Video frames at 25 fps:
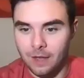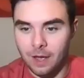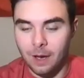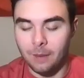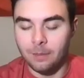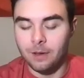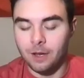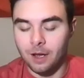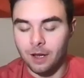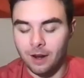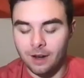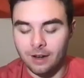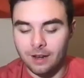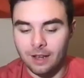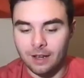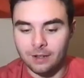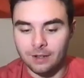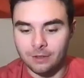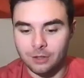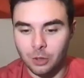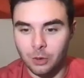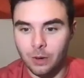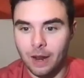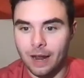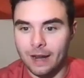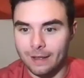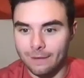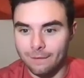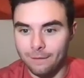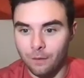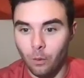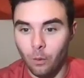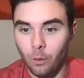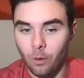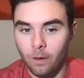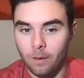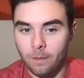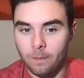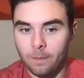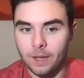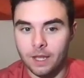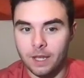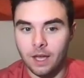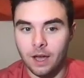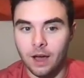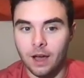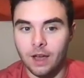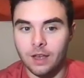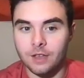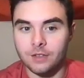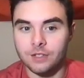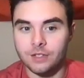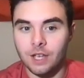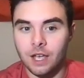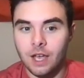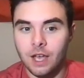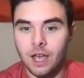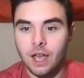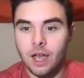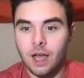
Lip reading: 294 because